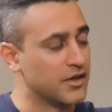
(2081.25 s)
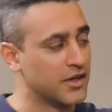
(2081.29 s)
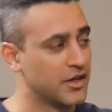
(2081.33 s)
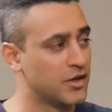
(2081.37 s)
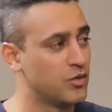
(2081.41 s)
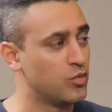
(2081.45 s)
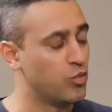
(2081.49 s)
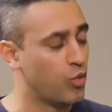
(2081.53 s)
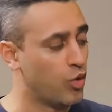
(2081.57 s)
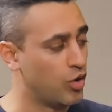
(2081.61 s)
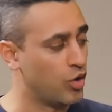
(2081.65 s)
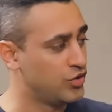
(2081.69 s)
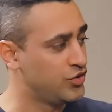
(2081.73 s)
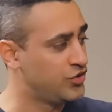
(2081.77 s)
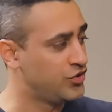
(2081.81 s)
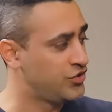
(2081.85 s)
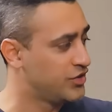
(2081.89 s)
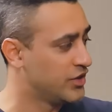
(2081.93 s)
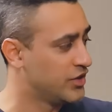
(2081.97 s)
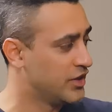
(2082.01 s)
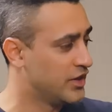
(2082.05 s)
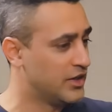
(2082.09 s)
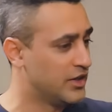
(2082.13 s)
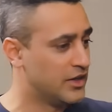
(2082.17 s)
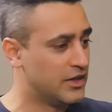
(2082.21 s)
It
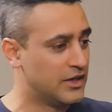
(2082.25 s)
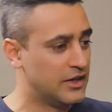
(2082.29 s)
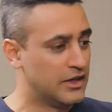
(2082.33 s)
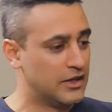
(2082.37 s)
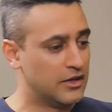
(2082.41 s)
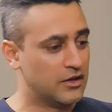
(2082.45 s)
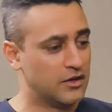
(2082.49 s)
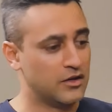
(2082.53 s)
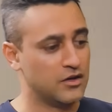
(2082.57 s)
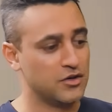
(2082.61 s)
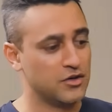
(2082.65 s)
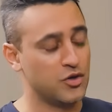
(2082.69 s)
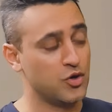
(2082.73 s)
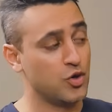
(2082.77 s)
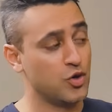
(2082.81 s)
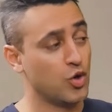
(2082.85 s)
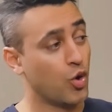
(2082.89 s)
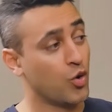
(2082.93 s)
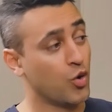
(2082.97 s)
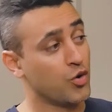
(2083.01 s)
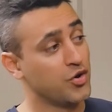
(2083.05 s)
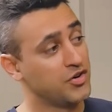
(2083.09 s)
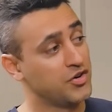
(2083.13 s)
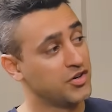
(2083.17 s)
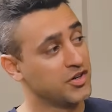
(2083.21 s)
was a
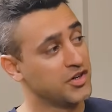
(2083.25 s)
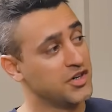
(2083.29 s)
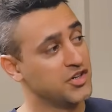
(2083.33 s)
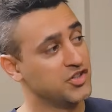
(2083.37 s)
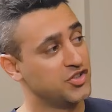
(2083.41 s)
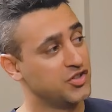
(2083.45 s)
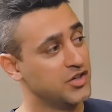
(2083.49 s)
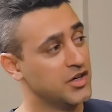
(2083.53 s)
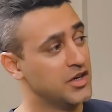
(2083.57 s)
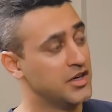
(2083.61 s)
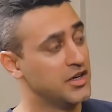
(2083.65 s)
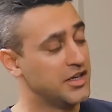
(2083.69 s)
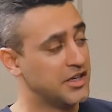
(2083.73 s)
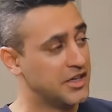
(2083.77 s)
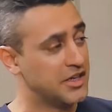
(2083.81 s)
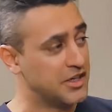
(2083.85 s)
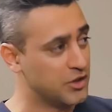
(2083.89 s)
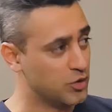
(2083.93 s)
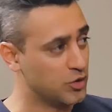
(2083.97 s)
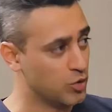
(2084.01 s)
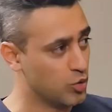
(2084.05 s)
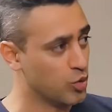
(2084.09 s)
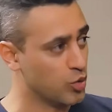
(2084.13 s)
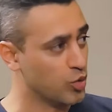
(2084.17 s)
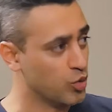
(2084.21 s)
non-traditional
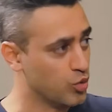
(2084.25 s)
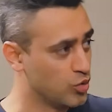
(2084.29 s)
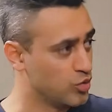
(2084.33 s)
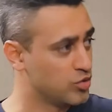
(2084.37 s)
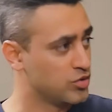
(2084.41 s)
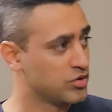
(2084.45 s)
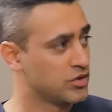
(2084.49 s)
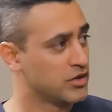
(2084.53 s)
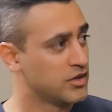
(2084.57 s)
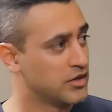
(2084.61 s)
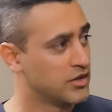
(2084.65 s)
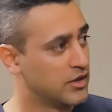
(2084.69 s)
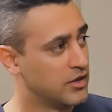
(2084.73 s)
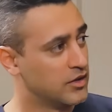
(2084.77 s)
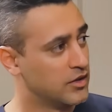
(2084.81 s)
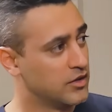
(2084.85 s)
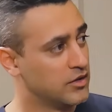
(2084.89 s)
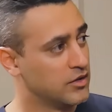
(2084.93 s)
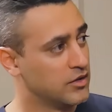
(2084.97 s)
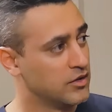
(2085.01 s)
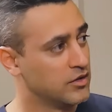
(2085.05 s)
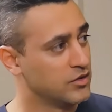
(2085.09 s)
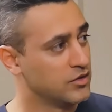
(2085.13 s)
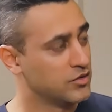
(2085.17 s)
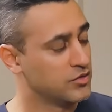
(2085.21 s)
hero
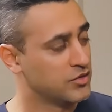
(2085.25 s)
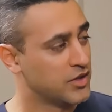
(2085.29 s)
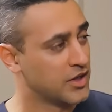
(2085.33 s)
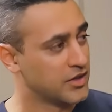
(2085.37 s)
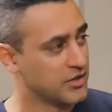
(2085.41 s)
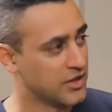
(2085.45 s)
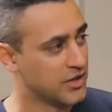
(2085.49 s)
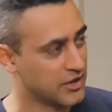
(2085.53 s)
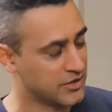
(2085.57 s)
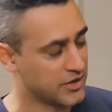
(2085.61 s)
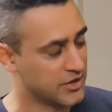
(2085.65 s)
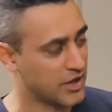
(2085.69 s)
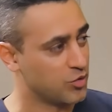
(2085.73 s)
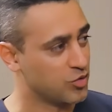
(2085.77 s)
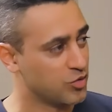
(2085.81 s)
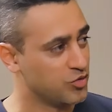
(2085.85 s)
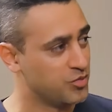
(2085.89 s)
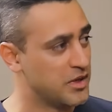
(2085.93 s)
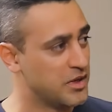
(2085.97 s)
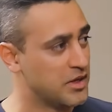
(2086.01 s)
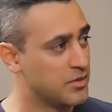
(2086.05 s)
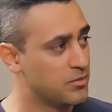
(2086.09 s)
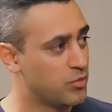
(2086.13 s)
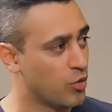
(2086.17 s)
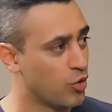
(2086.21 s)
that
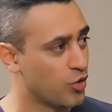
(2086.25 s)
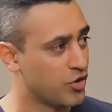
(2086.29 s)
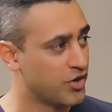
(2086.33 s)
was being